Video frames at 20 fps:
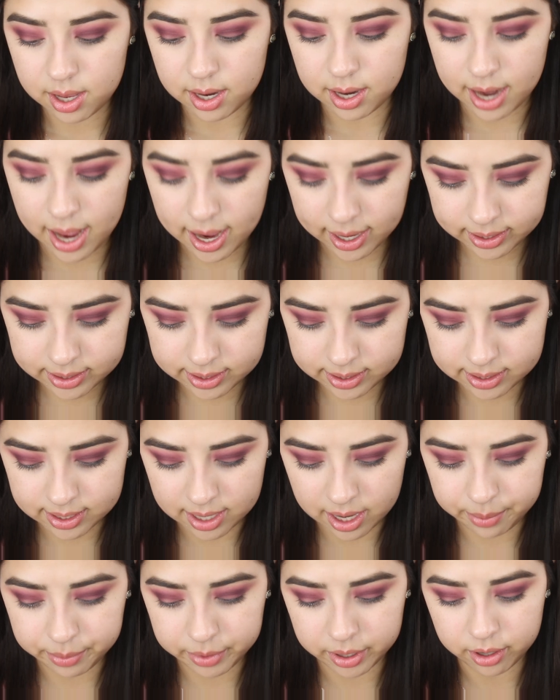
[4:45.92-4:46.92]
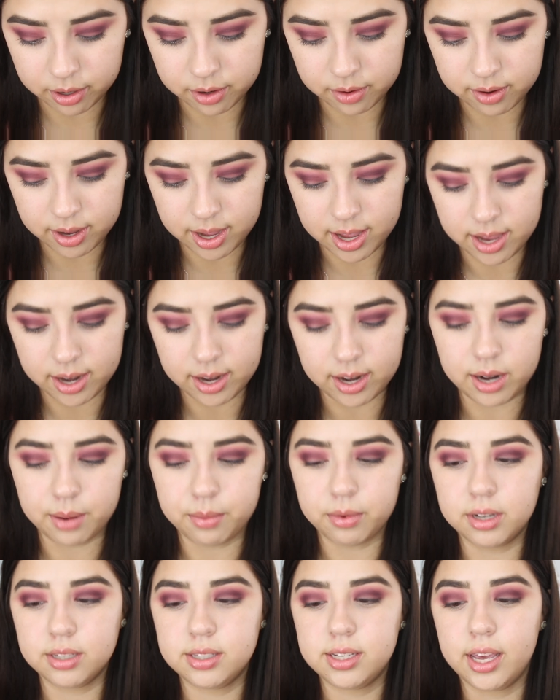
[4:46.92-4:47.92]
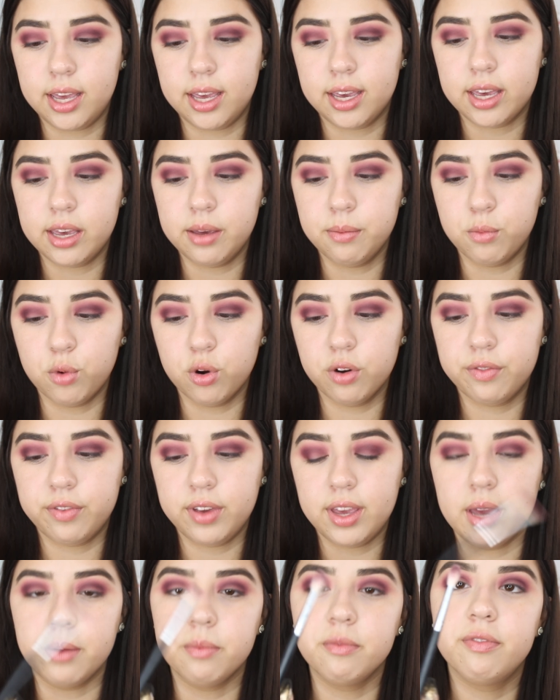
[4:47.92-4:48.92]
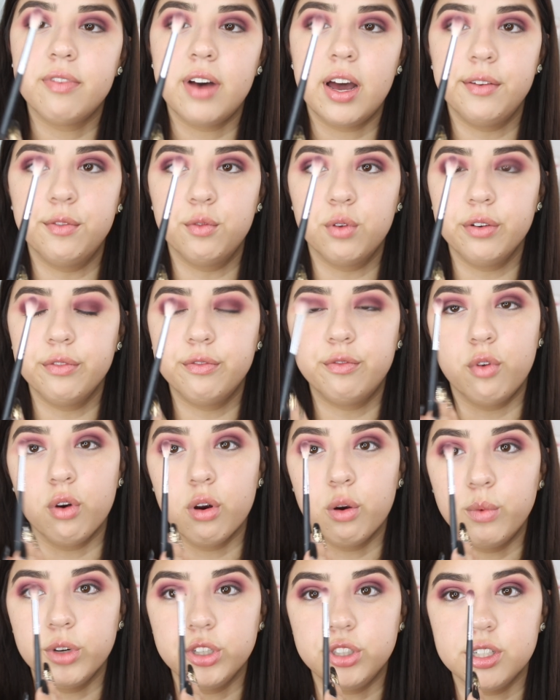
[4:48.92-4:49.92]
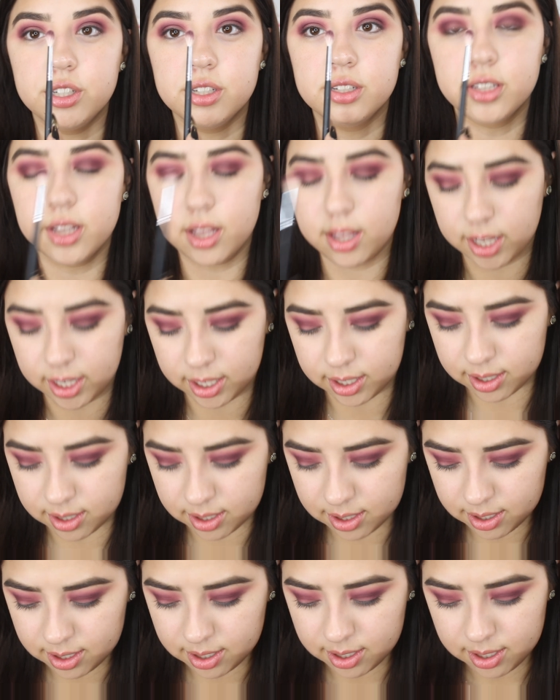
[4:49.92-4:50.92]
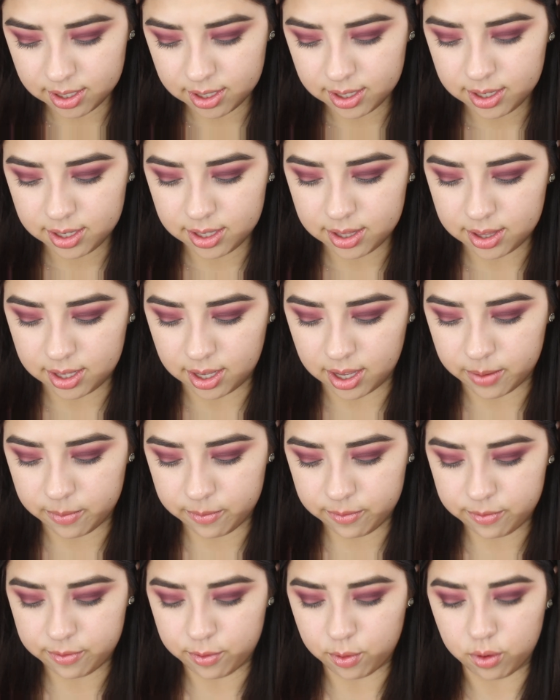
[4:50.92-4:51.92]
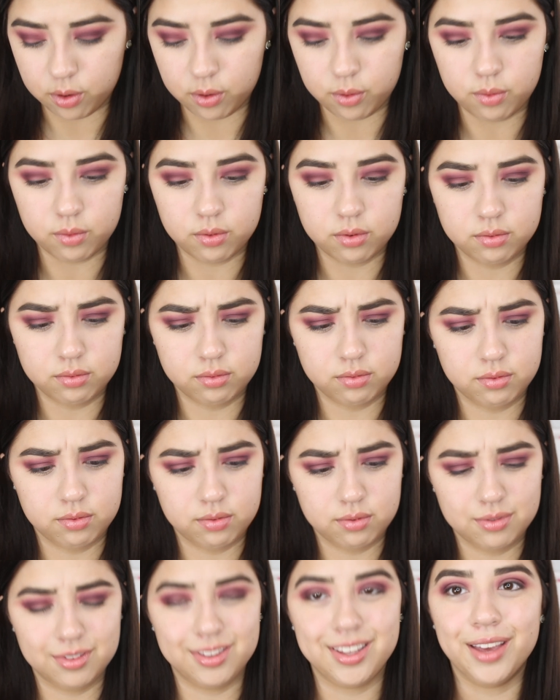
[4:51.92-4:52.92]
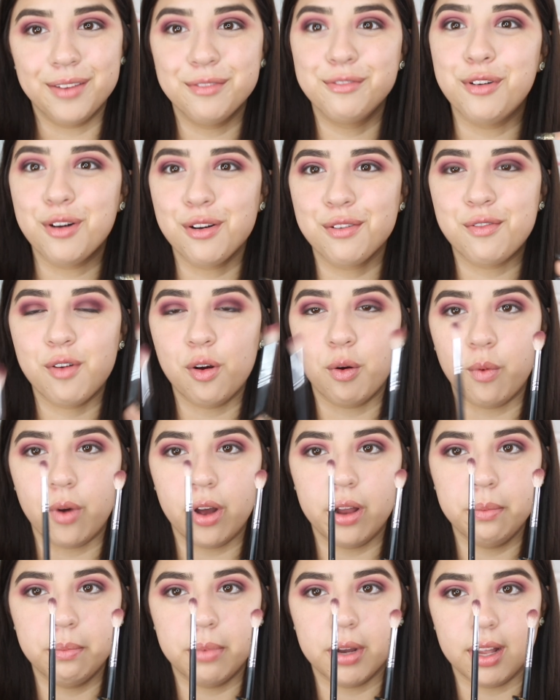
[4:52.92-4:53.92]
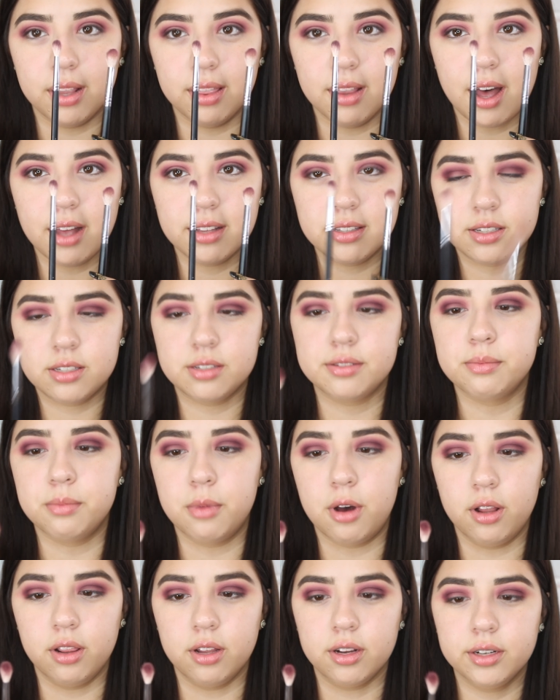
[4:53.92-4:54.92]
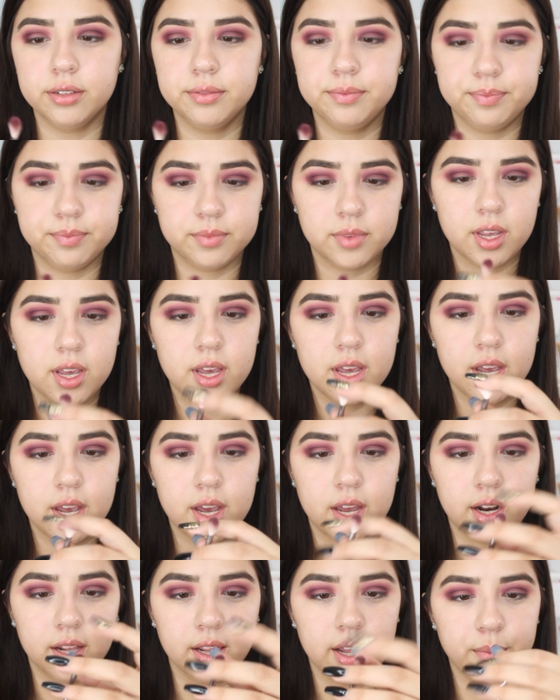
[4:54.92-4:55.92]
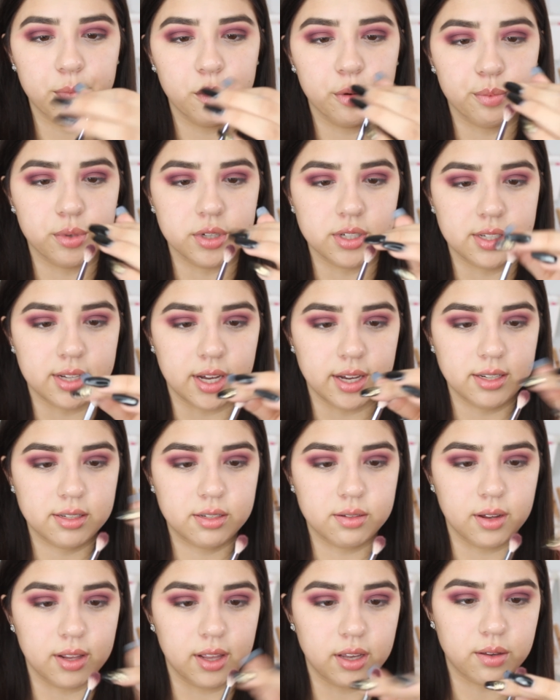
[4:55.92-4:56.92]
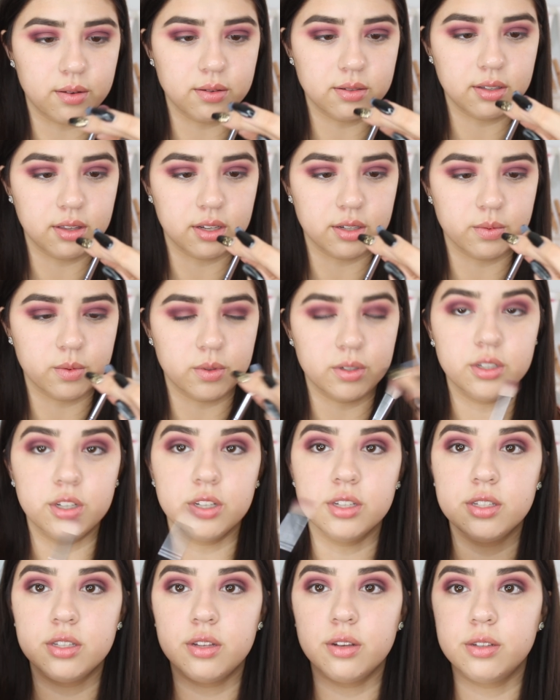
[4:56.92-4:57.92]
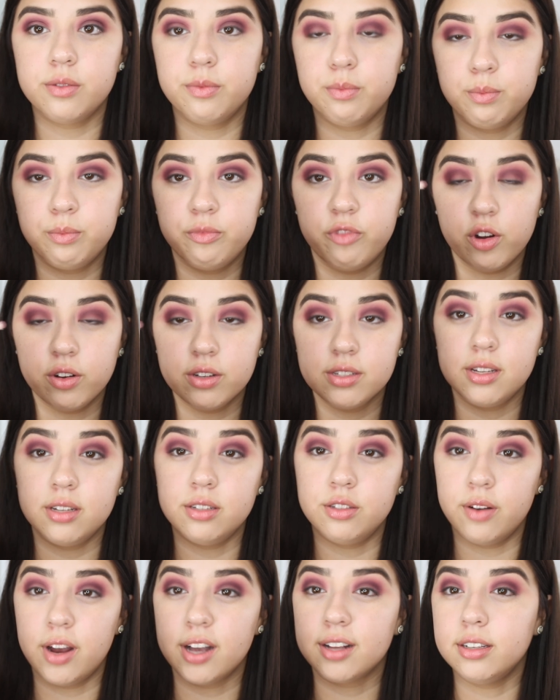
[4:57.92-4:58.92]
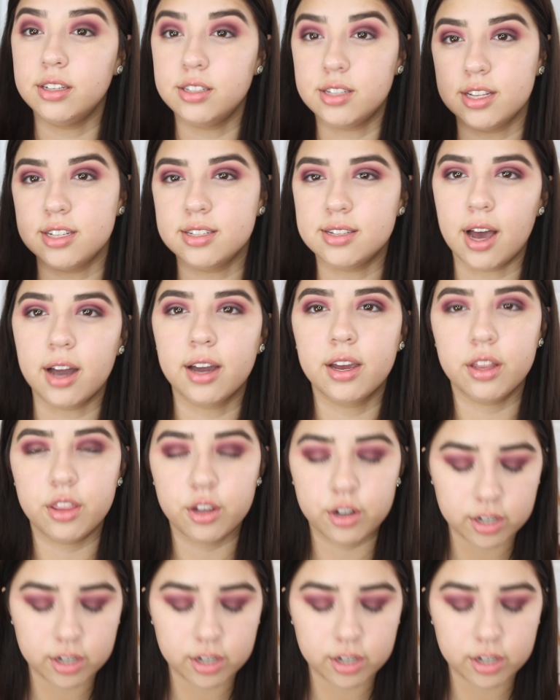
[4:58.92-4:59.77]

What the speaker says: Next, I'm going to go ahead and I'm going to take a Morphe M514, which is like the M441, but a lot smaller and a lot more precise. So I like using this one just to focus it directly into the socket of the